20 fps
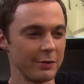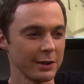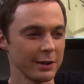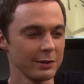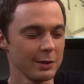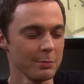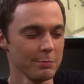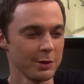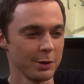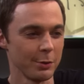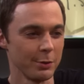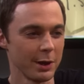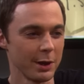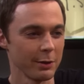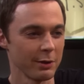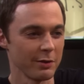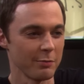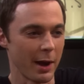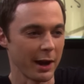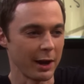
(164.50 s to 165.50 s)
victim to
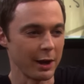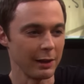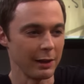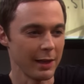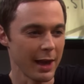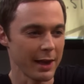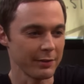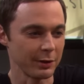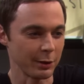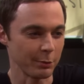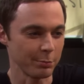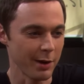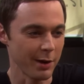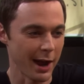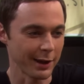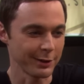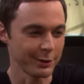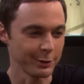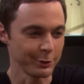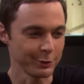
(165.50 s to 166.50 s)
another one of my classic
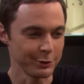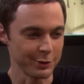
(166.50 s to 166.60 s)
practical